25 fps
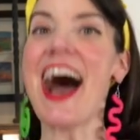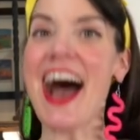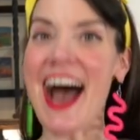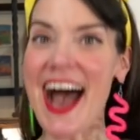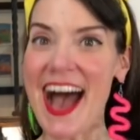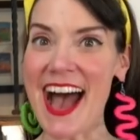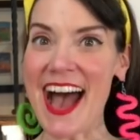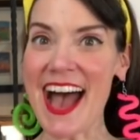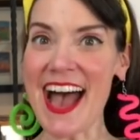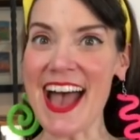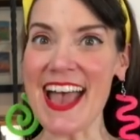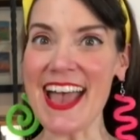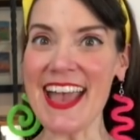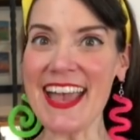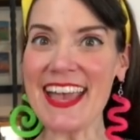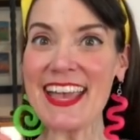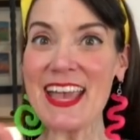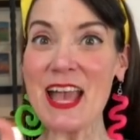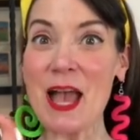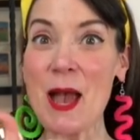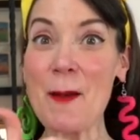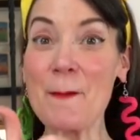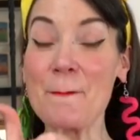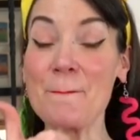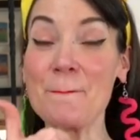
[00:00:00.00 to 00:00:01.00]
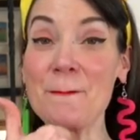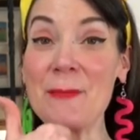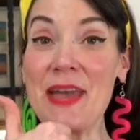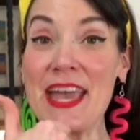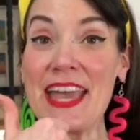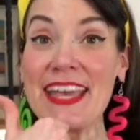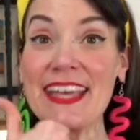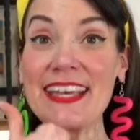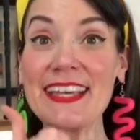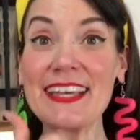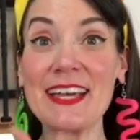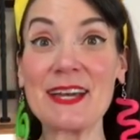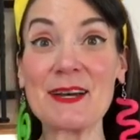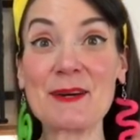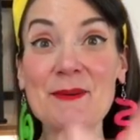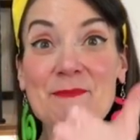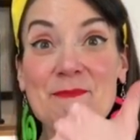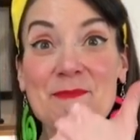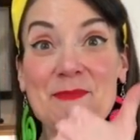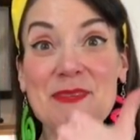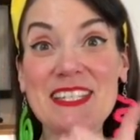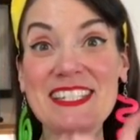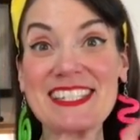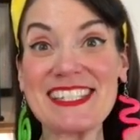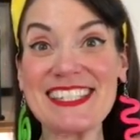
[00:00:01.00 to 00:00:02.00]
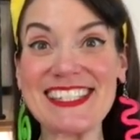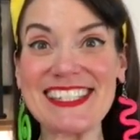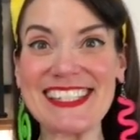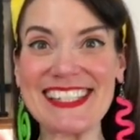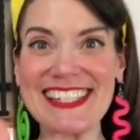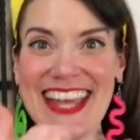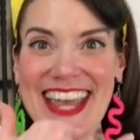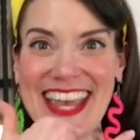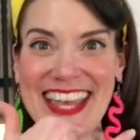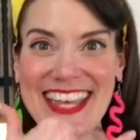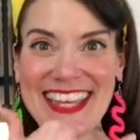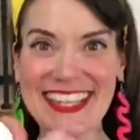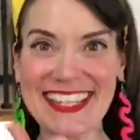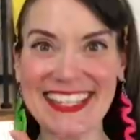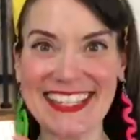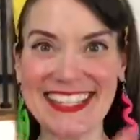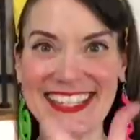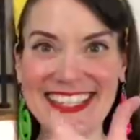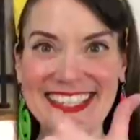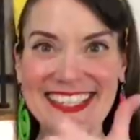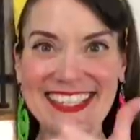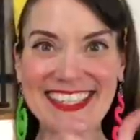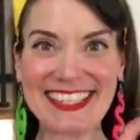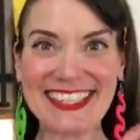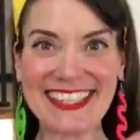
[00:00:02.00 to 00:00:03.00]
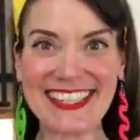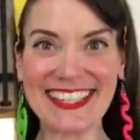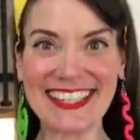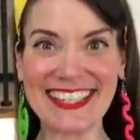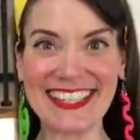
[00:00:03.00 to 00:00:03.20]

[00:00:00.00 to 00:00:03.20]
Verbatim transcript: I make mistakes.